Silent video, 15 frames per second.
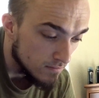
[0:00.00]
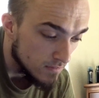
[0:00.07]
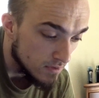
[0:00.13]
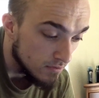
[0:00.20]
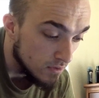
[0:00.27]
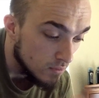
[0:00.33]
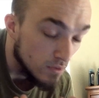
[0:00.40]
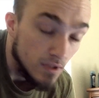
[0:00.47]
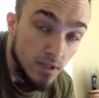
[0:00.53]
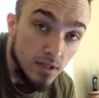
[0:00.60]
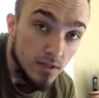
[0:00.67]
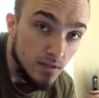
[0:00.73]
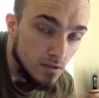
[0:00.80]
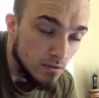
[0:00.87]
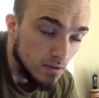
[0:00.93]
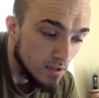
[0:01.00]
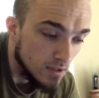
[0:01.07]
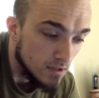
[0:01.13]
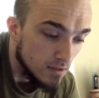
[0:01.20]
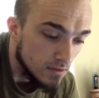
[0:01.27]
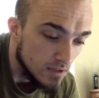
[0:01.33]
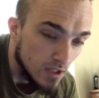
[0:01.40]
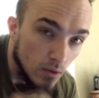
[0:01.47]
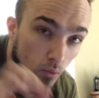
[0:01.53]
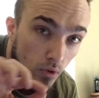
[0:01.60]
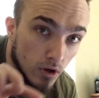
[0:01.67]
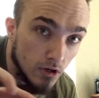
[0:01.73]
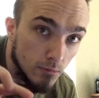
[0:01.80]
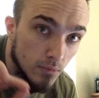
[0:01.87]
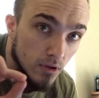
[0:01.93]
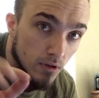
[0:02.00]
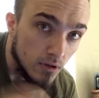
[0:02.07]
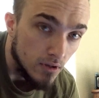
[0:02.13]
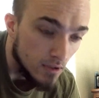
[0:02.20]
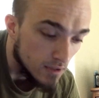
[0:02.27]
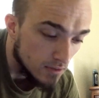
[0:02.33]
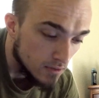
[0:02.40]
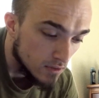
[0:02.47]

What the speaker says: if you want to get into it, there's like a watermark on it.